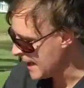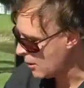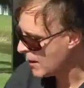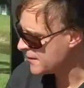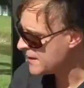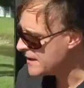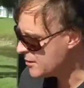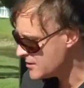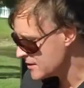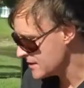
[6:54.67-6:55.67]
Now, while the
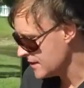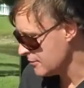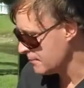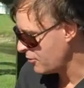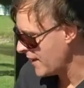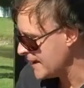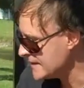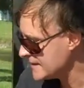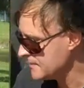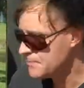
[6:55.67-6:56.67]
needles are still in
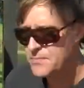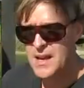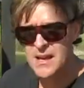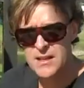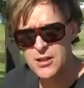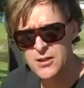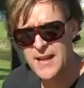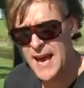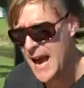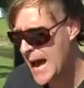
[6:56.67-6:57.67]
place, you
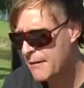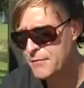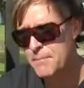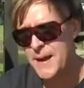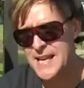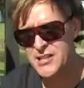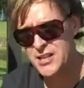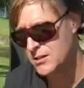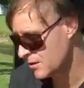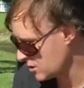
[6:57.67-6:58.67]
can have the
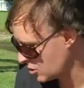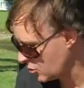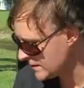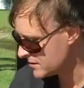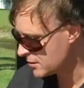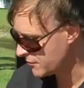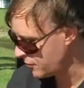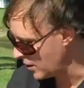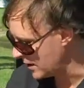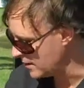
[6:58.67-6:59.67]
patient twist her
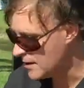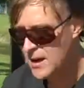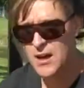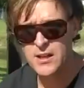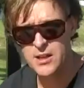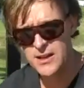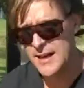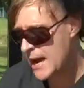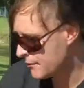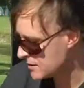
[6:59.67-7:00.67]
foot. You
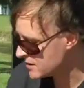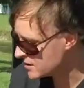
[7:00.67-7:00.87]
can have her